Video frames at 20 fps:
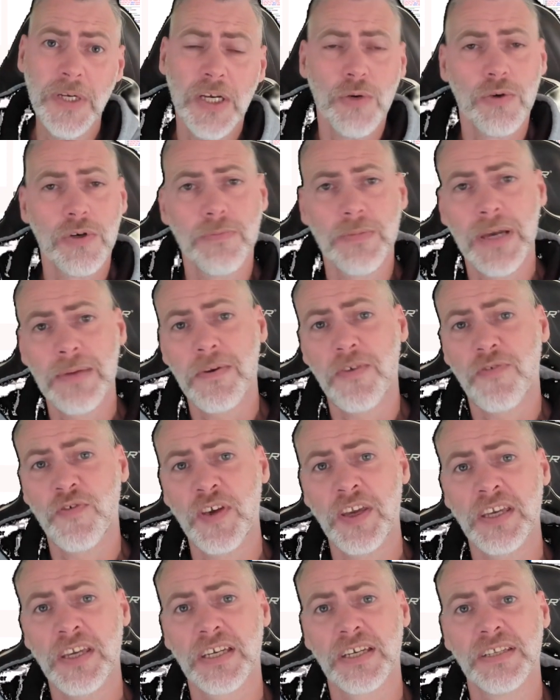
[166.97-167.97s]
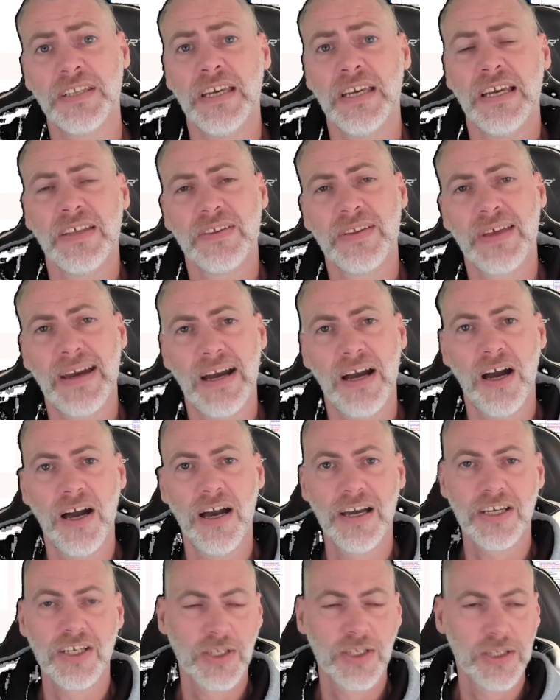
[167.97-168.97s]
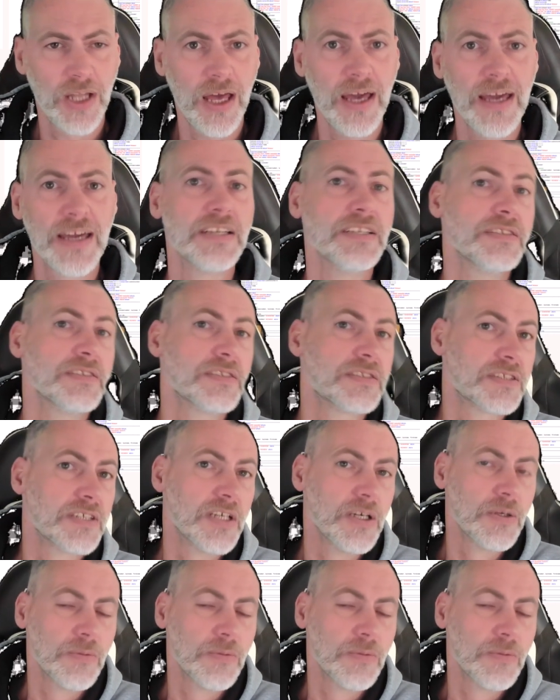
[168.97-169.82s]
we may be thinking that our clients,